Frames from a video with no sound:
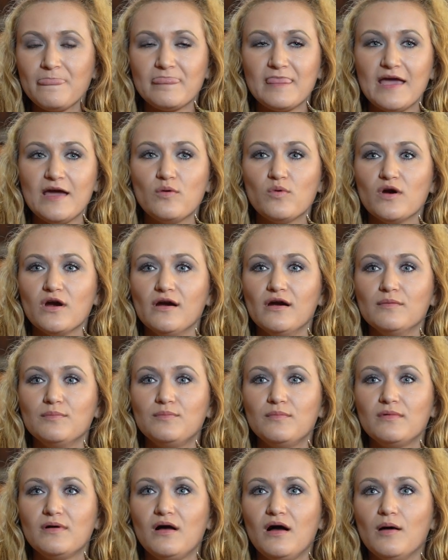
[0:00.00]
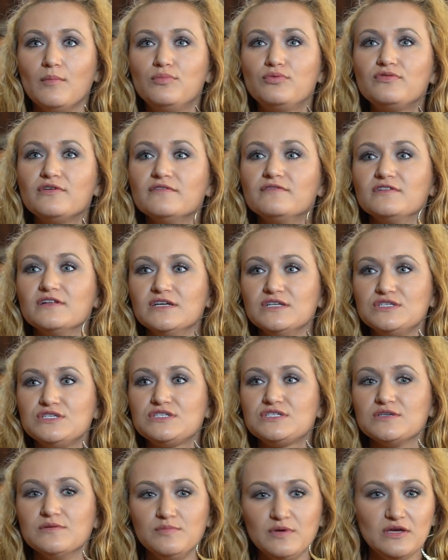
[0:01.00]
They were a privilege
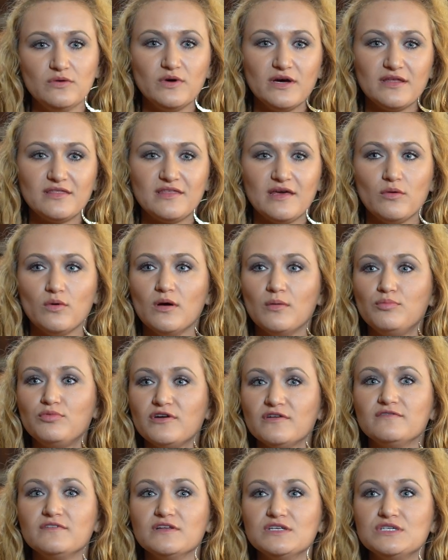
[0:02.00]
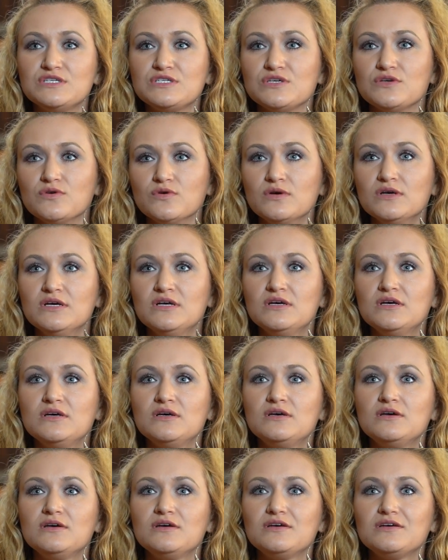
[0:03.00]
to be with. They were a privilege to
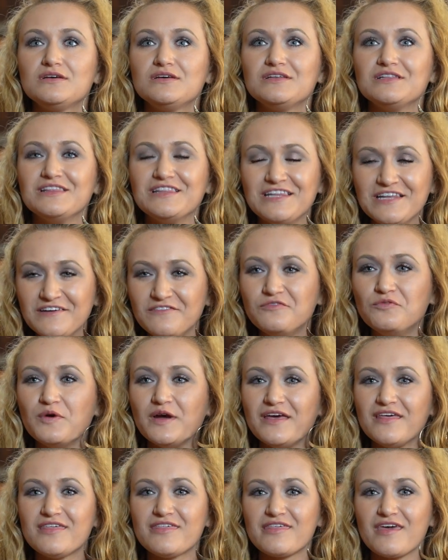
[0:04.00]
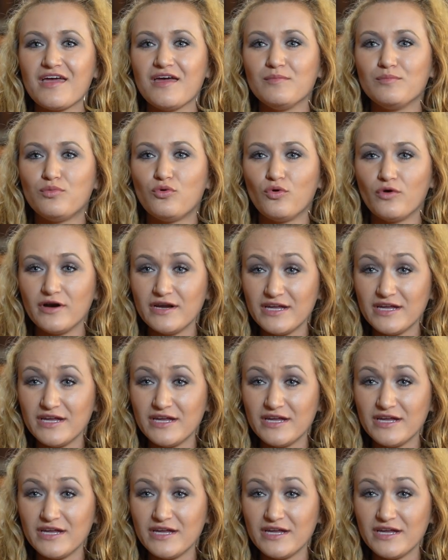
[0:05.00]
live with and pour